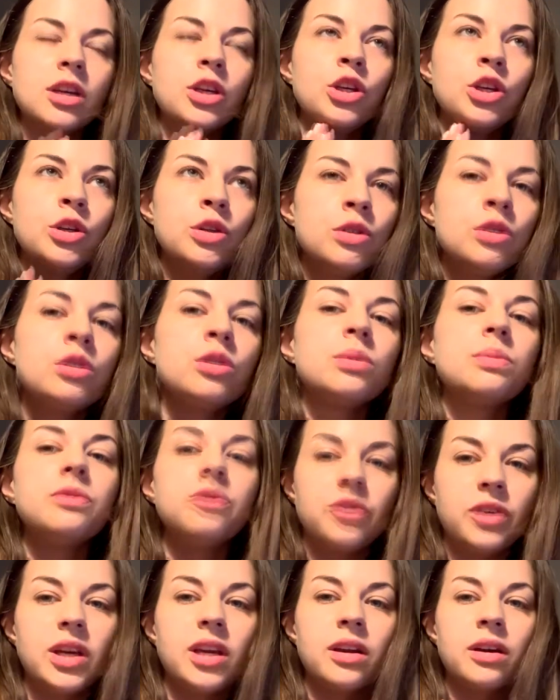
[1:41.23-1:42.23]
YouTube
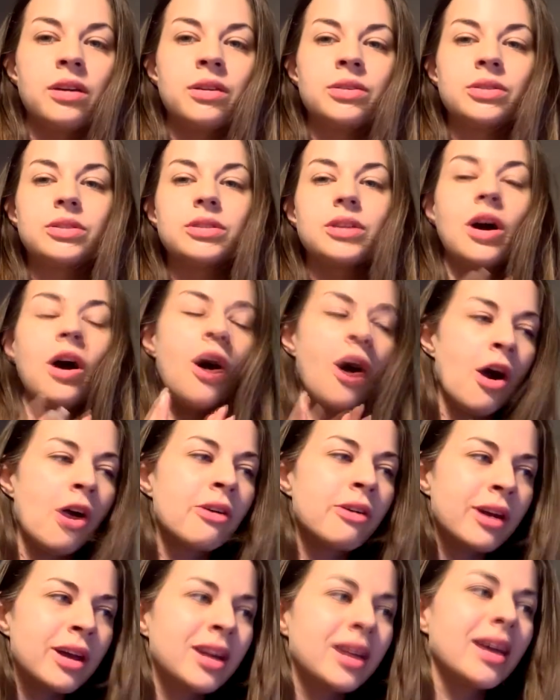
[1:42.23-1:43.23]
videos
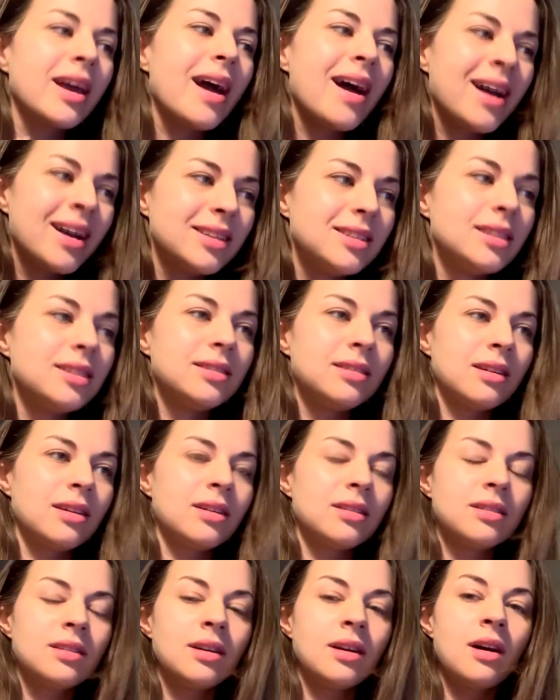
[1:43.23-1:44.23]
already
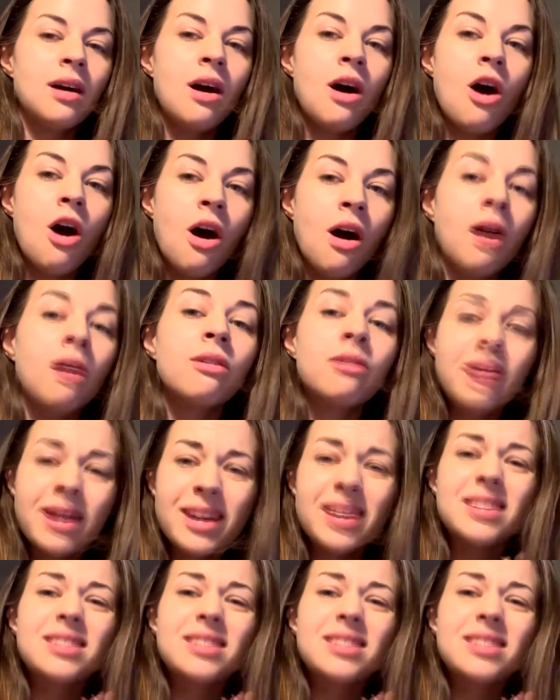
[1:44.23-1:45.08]
edited, already